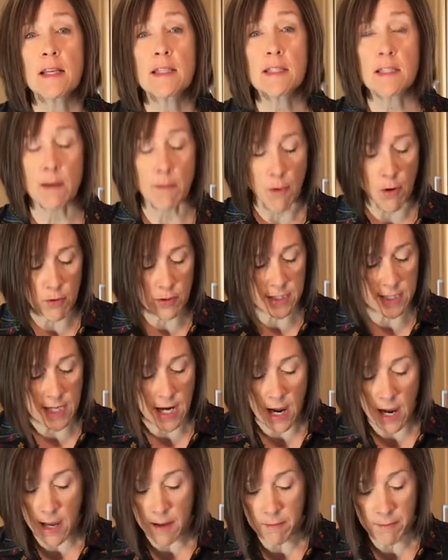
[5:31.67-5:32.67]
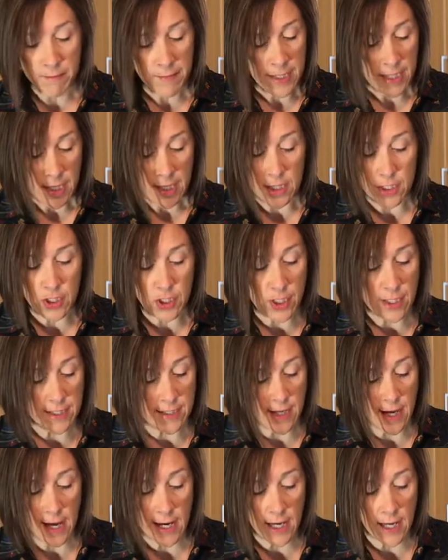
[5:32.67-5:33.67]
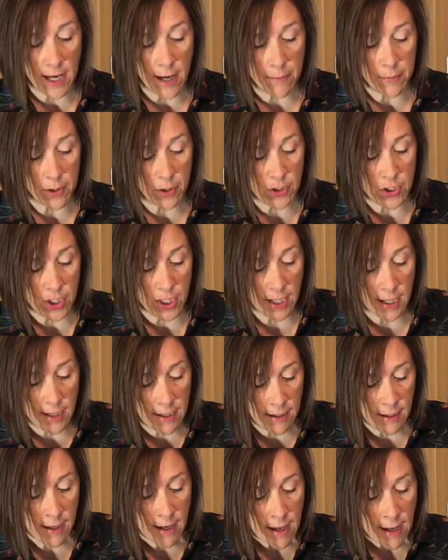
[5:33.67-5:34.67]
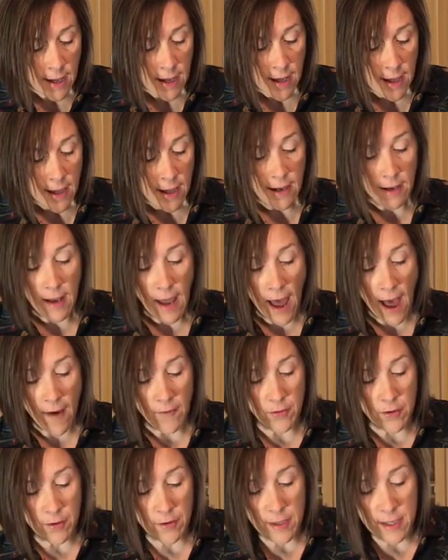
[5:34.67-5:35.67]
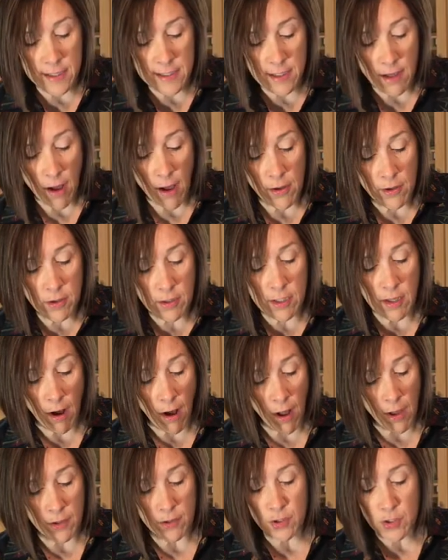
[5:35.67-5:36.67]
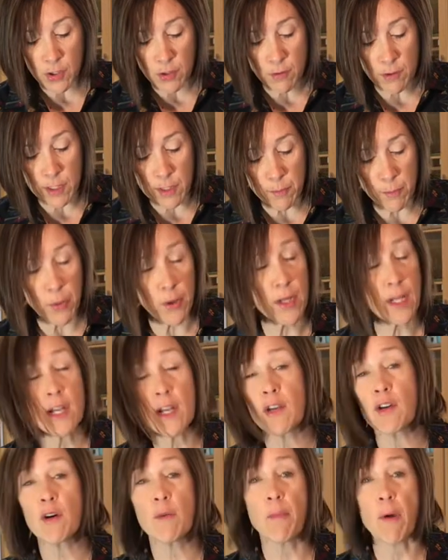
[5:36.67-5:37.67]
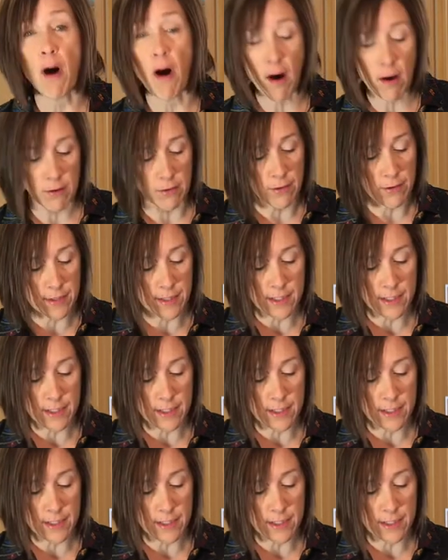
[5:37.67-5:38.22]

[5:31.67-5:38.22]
the most time, is just cutting up your chicken, and after this all you do is put it in your bottles.